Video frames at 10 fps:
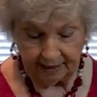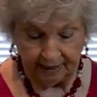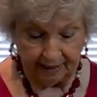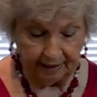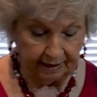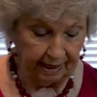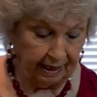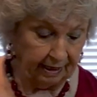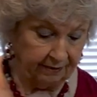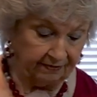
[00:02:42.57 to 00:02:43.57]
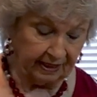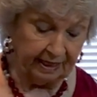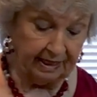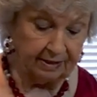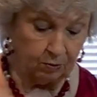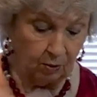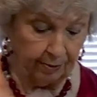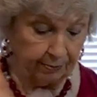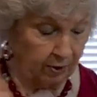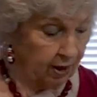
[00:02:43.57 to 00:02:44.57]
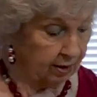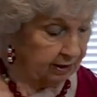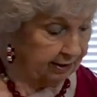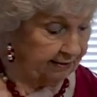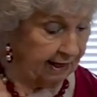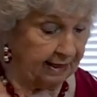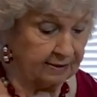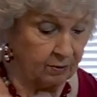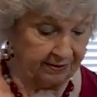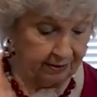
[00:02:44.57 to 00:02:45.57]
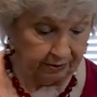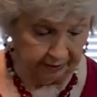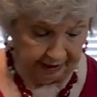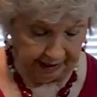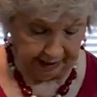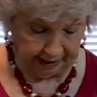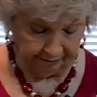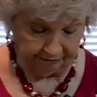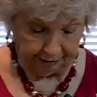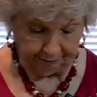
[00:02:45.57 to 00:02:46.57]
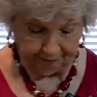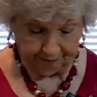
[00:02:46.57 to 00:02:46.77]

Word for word: And hey, if the kids want broccoli, that's what they're going to have.